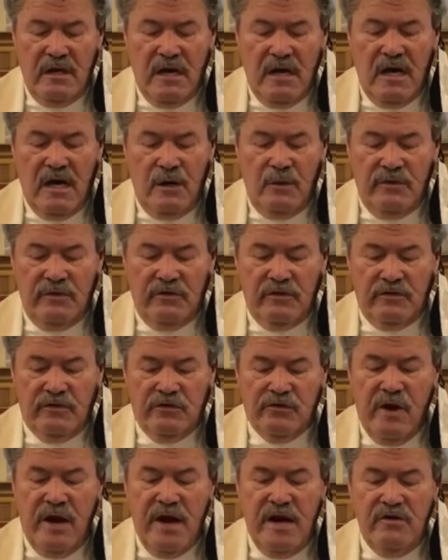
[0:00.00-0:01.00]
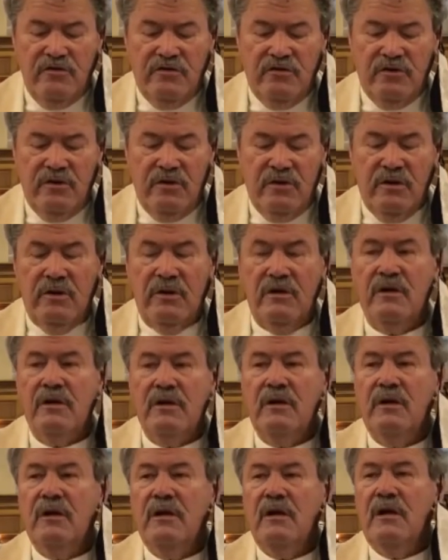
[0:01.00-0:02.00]
I was a stranger,
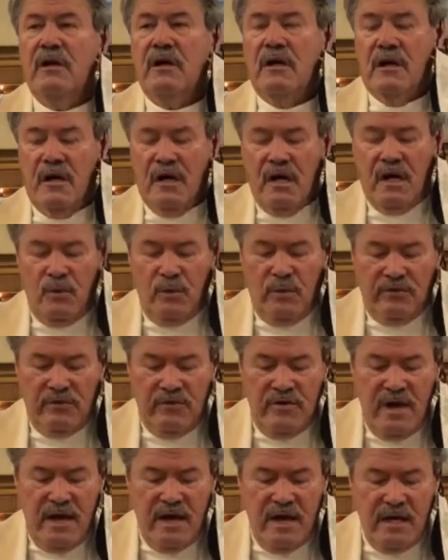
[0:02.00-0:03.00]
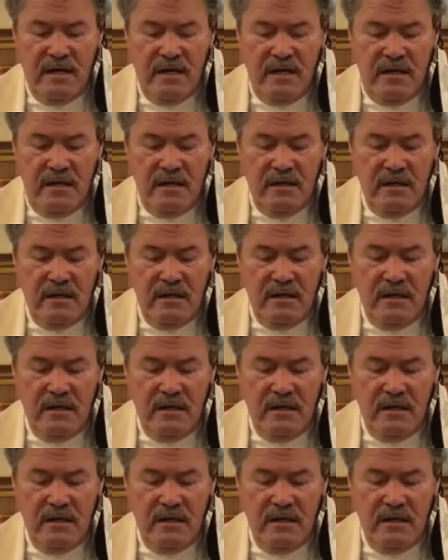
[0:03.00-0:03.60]
I was naked,